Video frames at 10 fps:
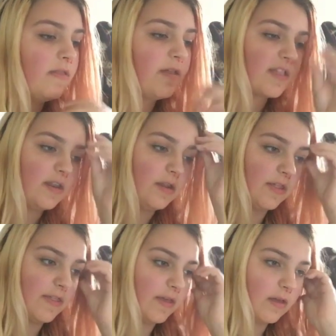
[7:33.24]
that's
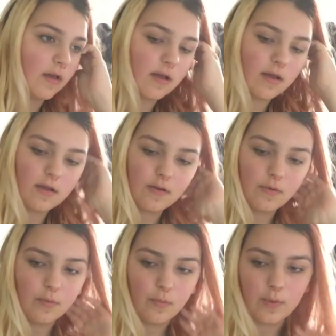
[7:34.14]
another thing.
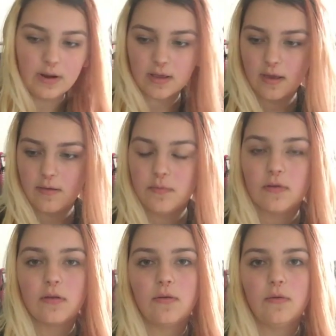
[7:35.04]
When it came
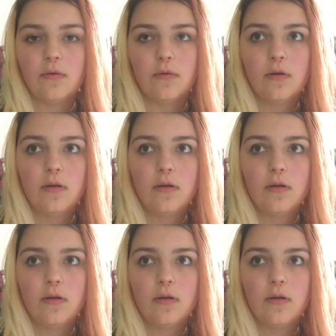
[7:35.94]
to